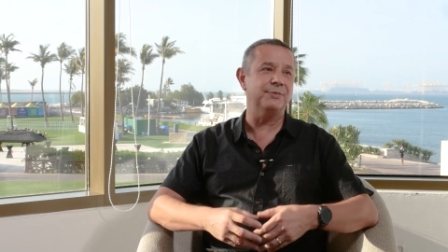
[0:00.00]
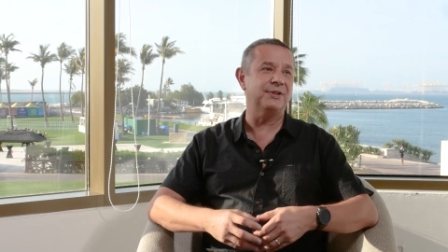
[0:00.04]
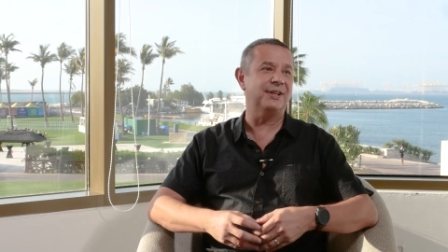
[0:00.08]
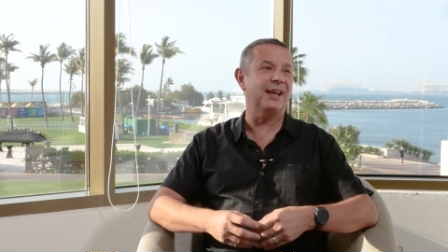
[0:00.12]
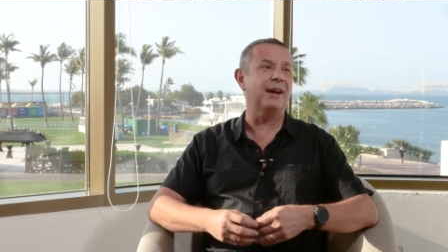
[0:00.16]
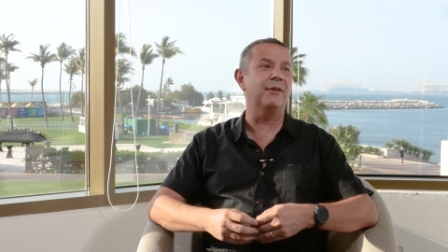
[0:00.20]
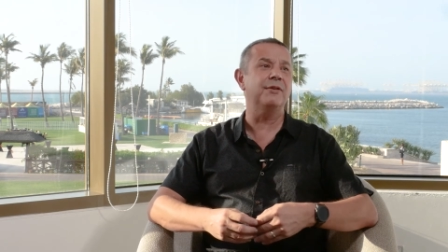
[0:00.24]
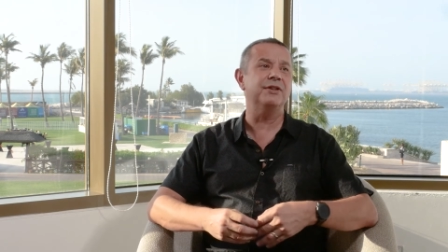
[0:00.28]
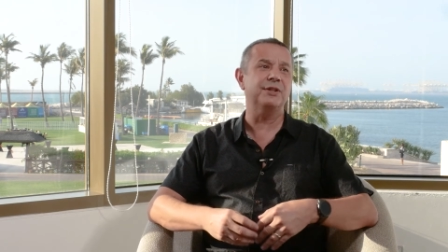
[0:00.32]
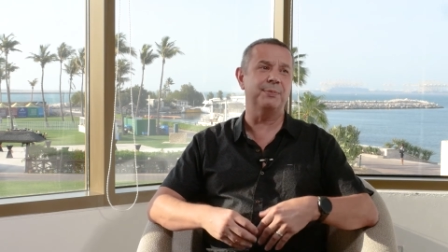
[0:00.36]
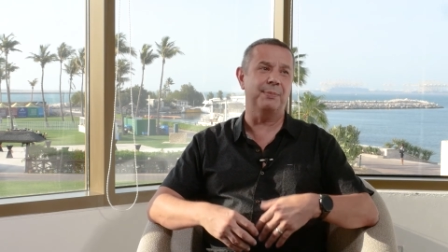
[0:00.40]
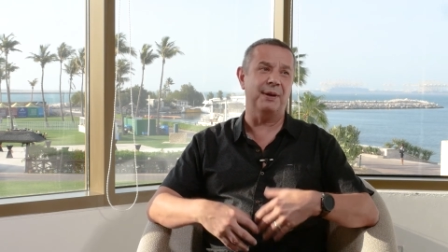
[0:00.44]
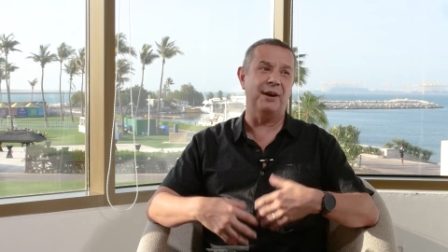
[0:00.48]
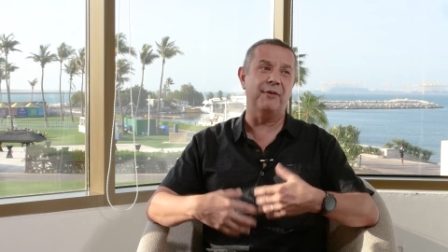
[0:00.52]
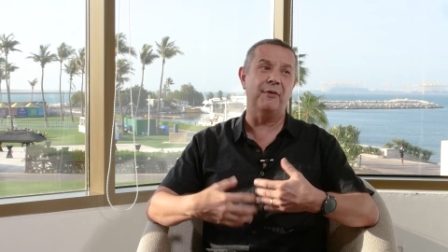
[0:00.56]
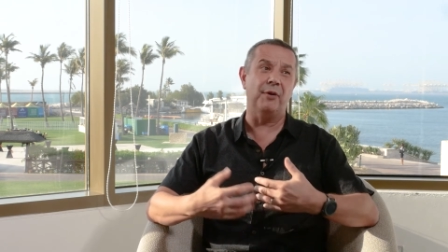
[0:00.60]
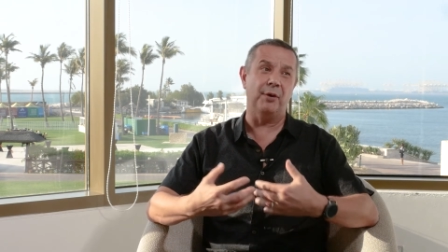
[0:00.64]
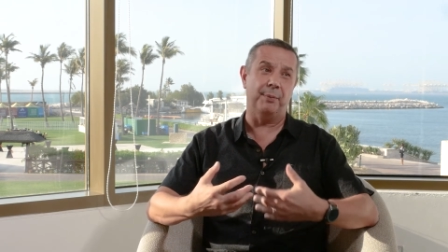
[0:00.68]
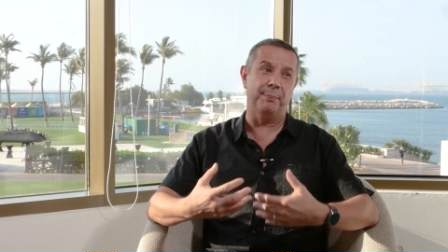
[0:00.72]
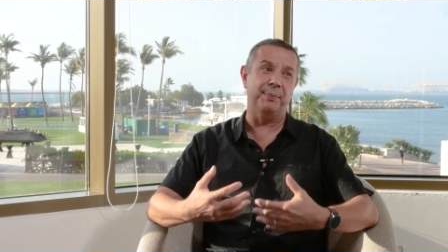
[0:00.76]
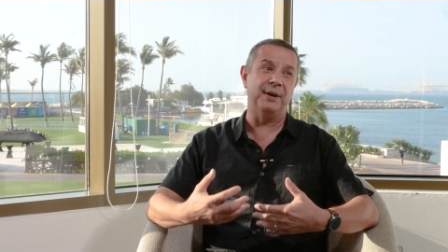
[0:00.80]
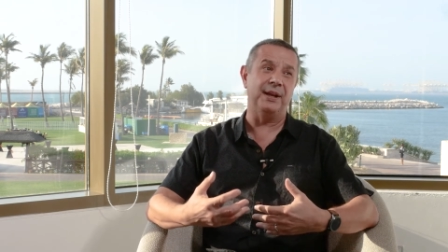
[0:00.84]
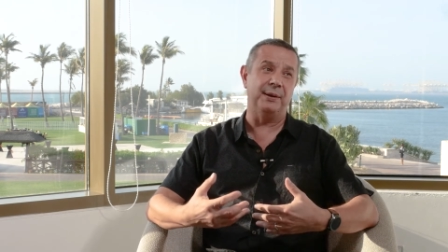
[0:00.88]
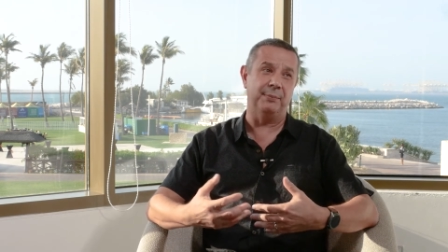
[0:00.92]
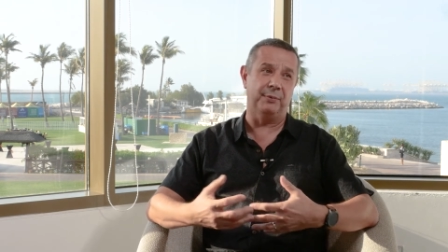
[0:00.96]
There is a bit of a
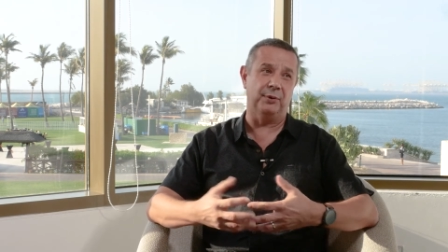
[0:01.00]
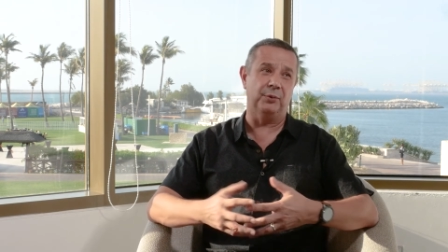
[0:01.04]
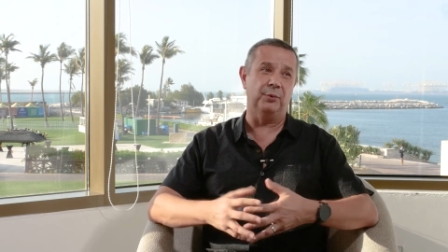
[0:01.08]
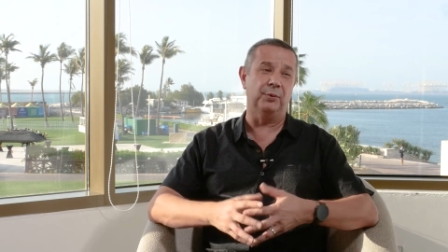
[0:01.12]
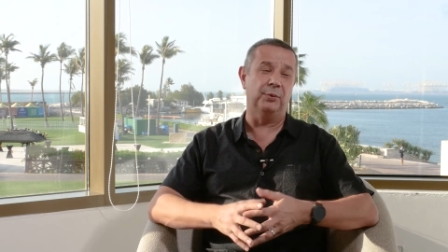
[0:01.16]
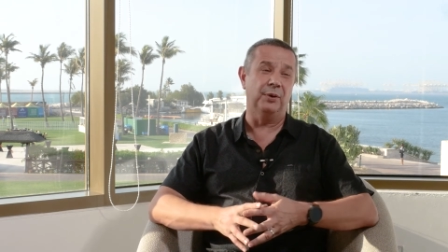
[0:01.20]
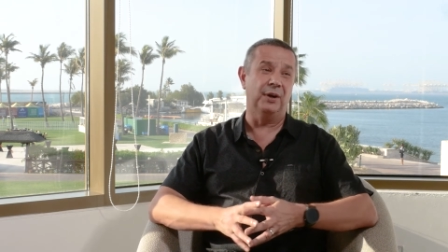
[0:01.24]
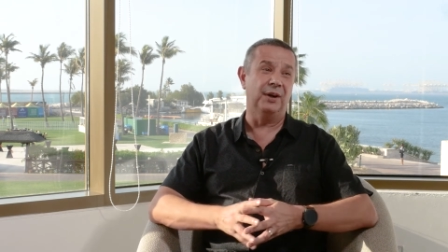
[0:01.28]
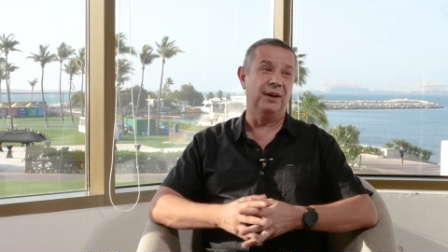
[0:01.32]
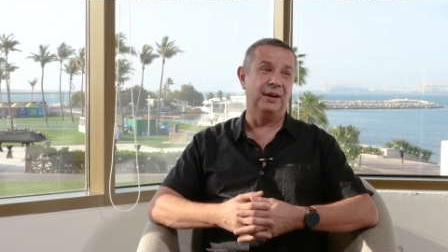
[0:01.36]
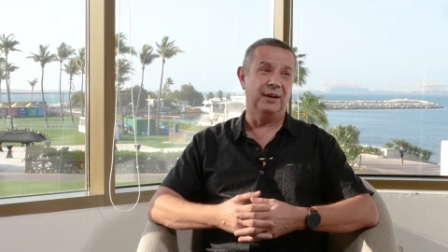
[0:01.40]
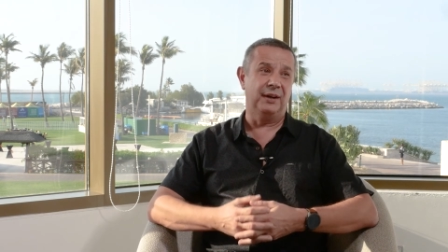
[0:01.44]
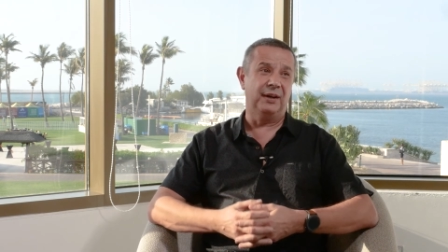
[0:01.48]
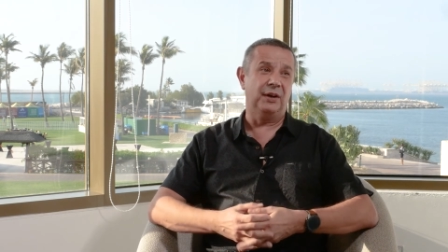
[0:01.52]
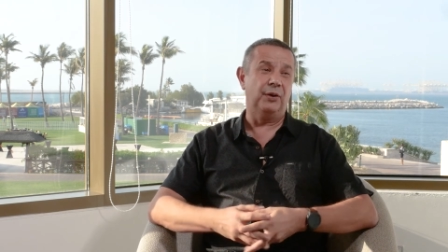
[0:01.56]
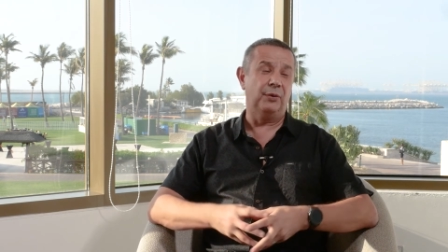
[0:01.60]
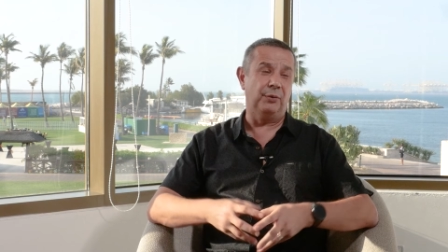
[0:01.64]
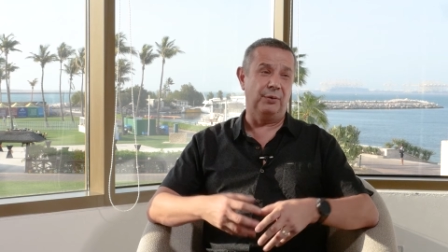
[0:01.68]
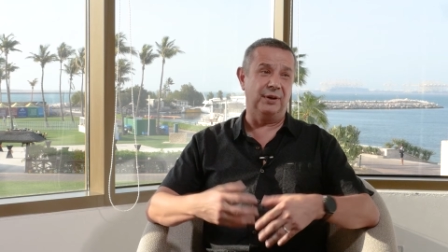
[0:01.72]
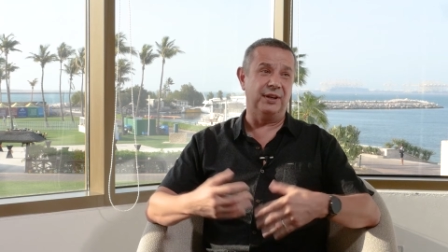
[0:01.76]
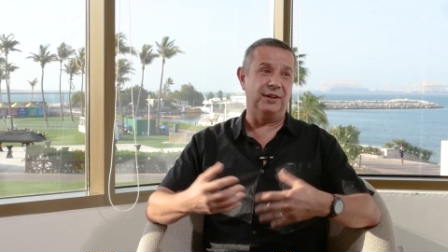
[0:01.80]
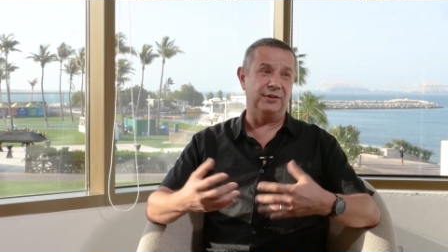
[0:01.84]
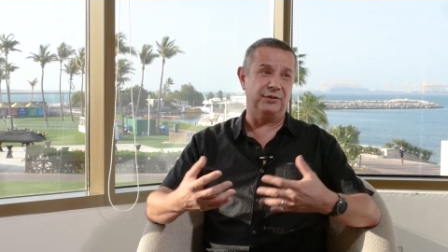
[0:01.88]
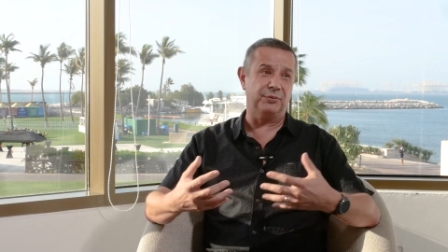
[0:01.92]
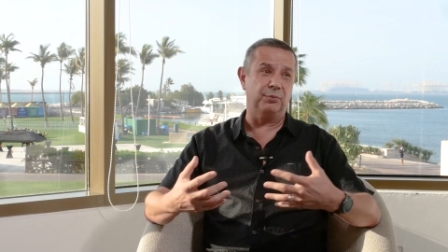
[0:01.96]
repeatable
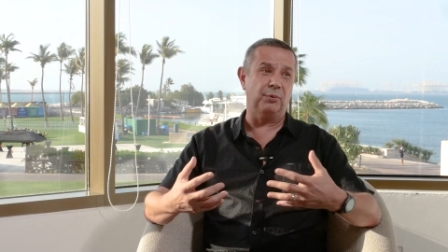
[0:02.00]
rinse